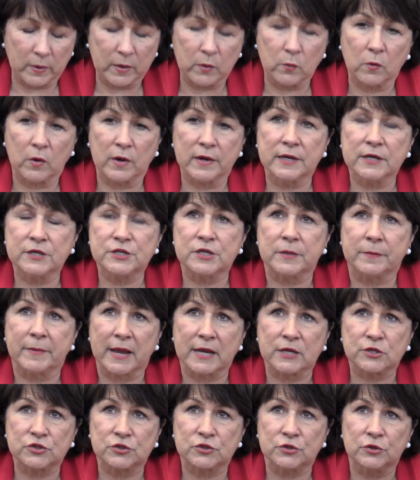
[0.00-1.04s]
We wanted to
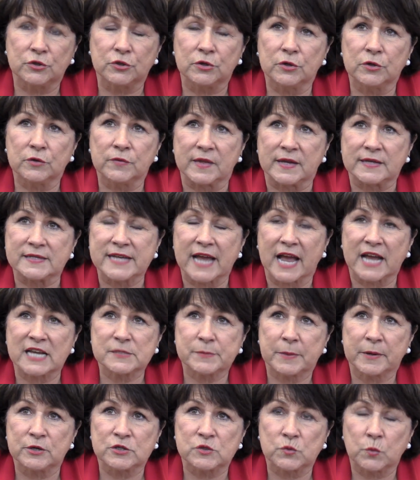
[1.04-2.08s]
make sure that
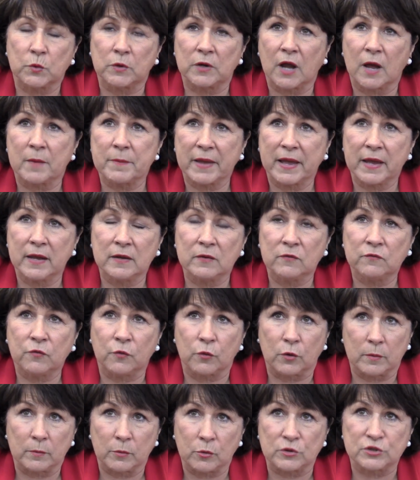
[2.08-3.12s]
taxpayers were not paying
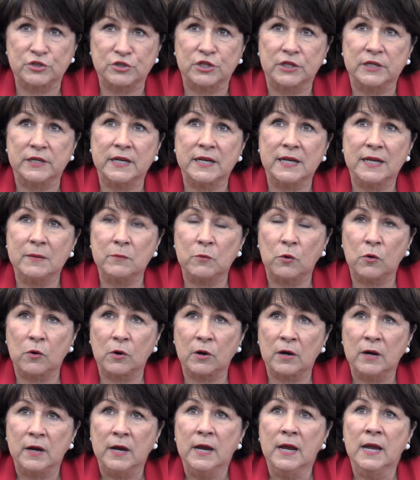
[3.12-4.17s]
for abortion
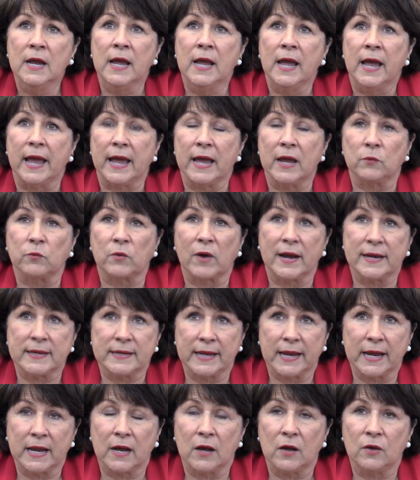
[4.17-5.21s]
anymore. And right
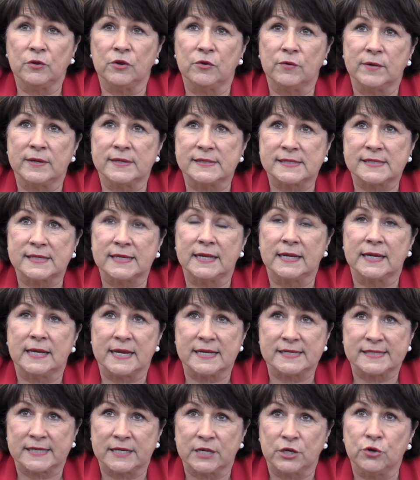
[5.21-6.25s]
now, UNC and
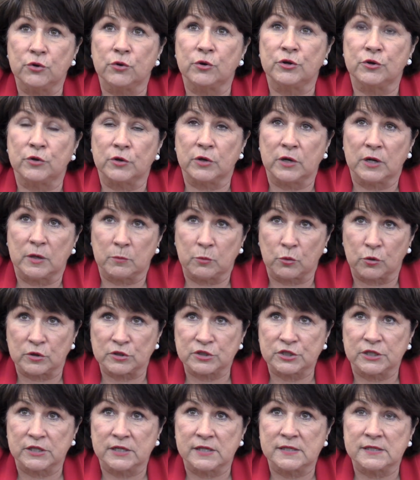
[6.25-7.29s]
ECU are doing
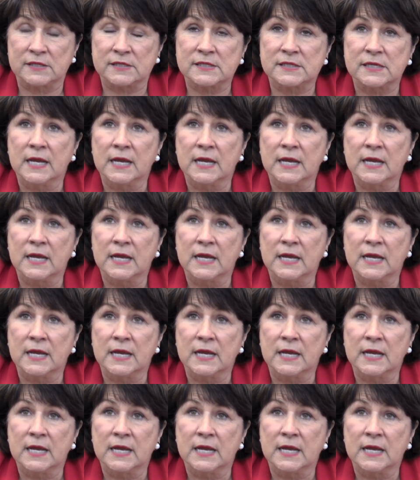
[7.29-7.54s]
abortions.